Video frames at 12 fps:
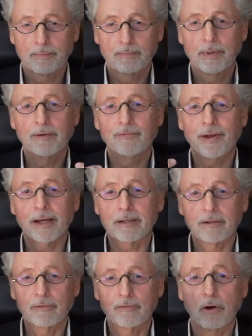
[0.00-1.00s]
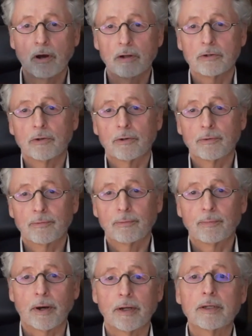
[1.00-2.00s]
be effective on your
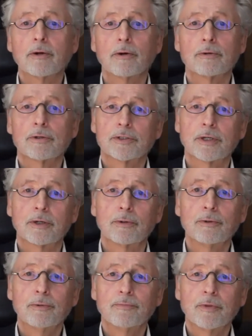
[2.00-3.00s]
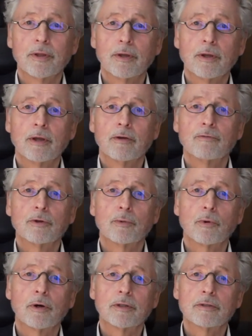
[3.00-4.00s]
body or your soul, if you
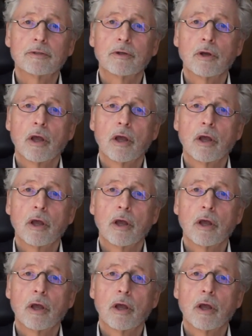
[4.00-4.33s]
want.